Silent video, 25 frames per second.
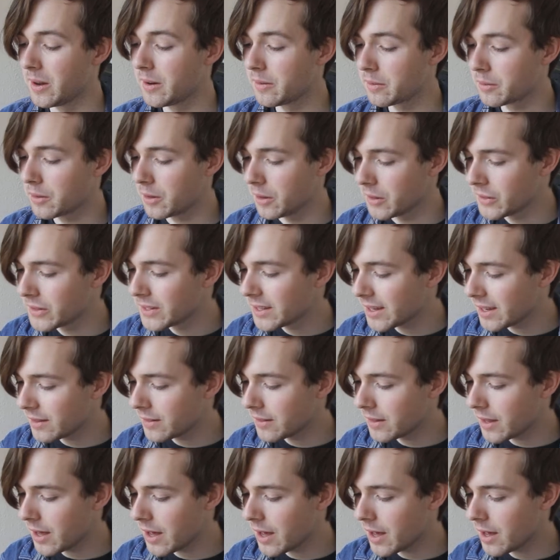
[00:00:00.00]
of
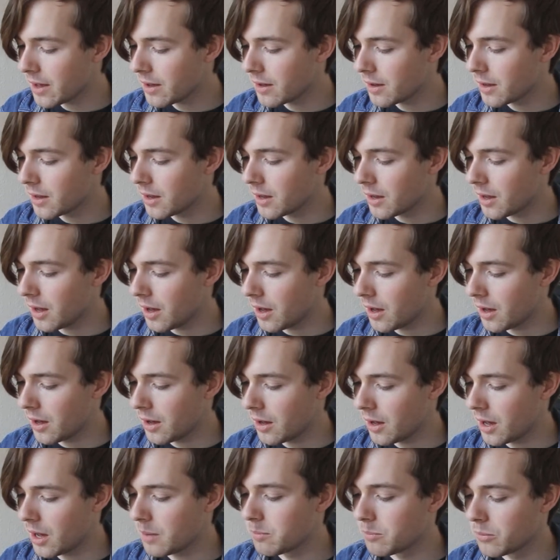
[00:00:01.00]
content there.
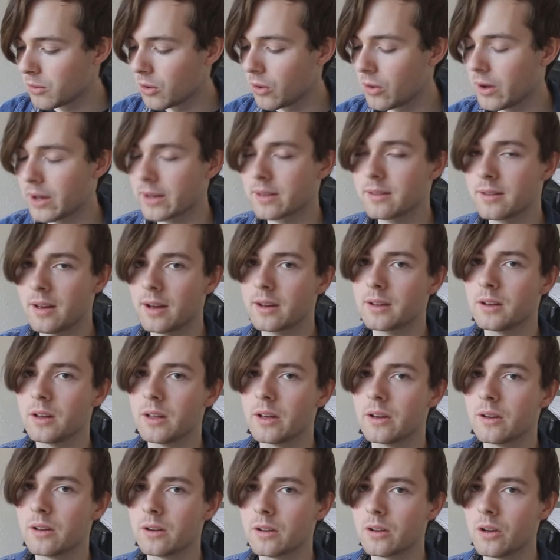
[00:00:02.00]
I'm not
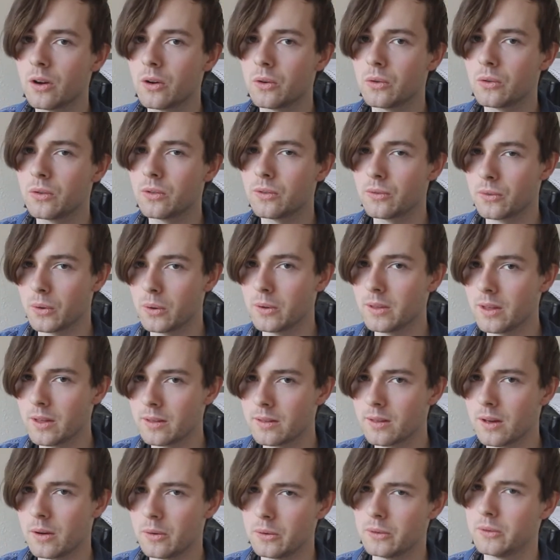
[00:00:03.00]
exactly going to go through
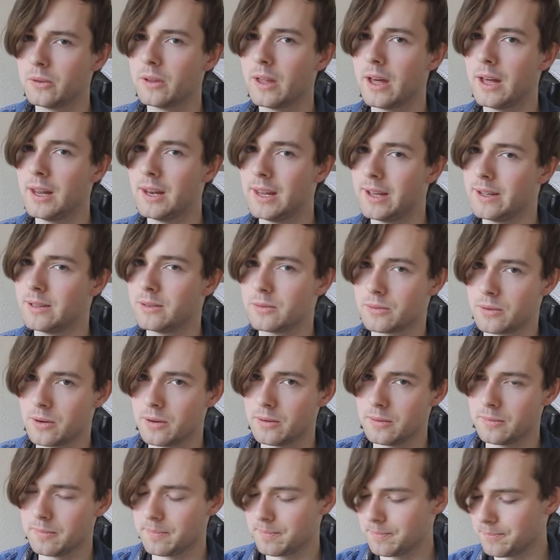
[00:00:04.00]
this, I'll do that later
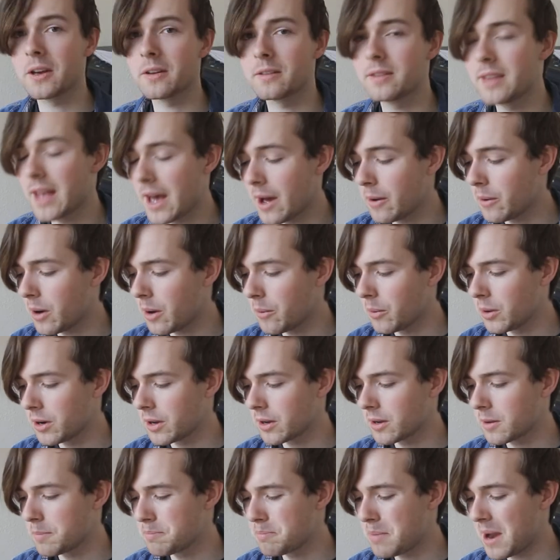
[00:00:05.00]
on. Because now I want
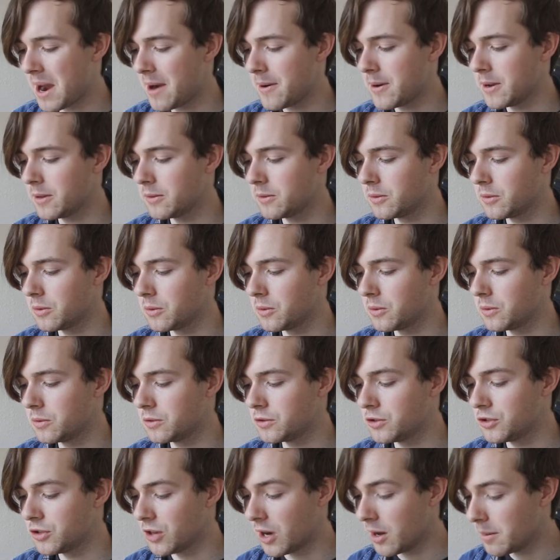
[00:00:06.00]
to compare it to
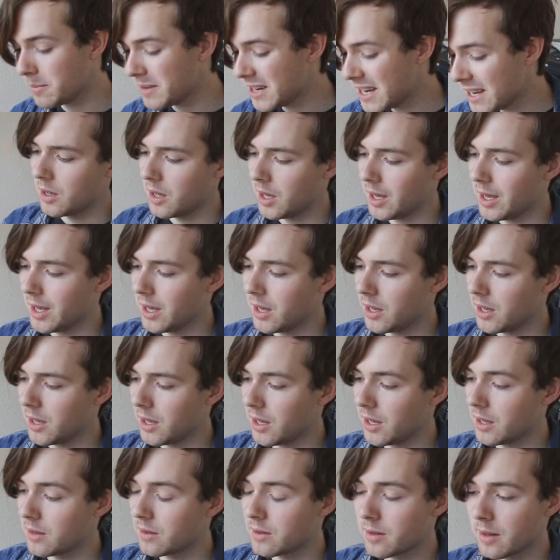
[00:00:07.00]
Germany.
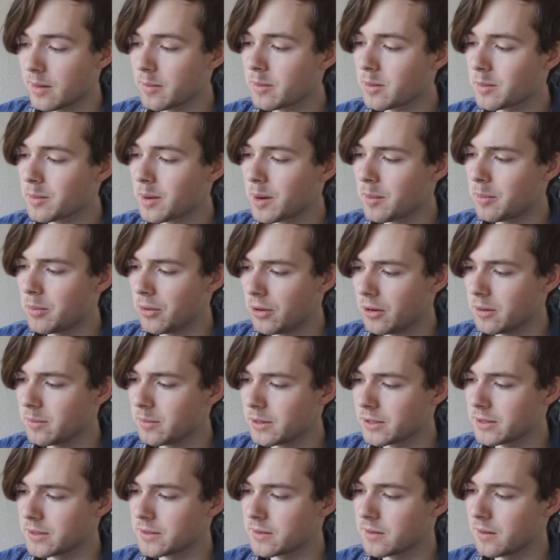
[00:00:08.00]
It seems to be pretty
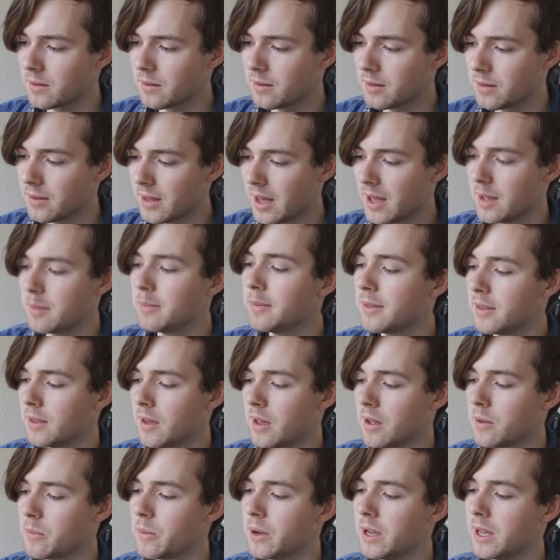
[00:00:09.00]
much the same
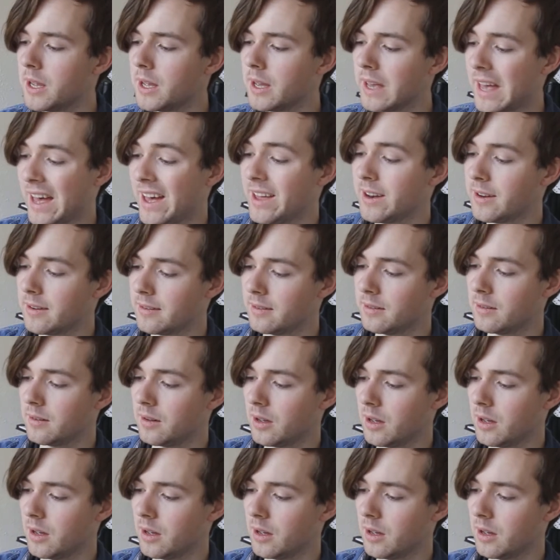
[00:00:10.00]
thing, where you can